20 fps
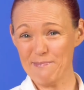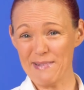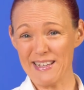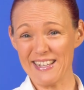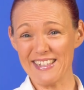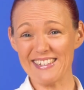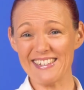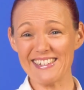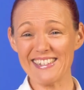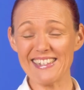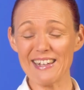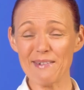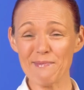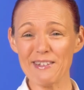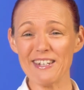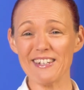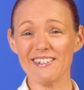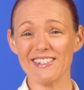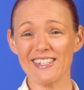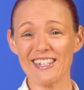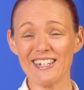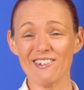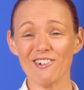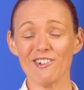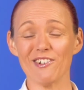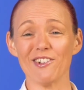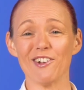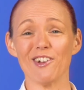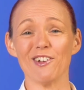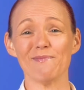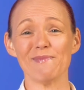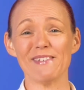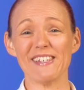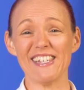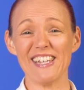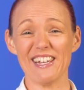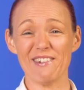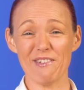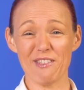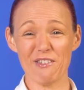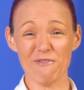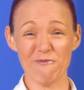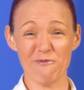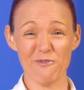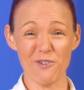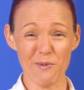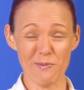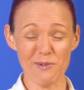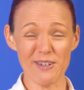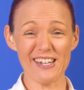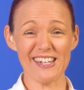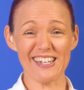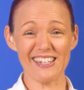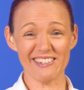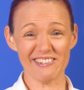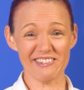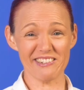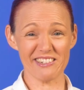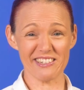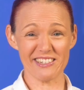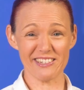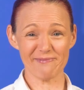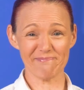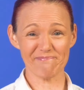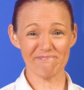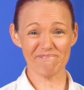because someone else had gone home sick with a vomiting illness.